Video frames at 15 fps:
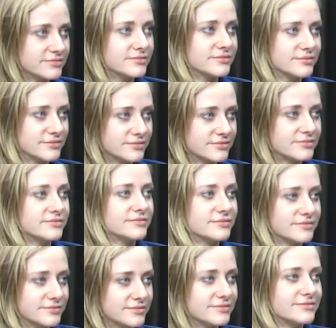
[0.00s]

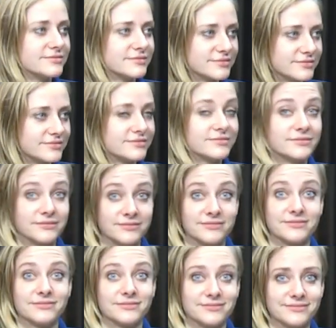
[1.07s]

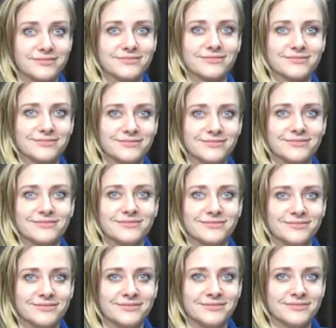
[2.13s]

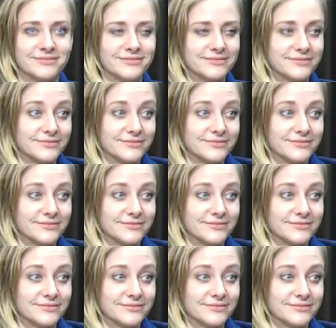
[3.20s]
(silent)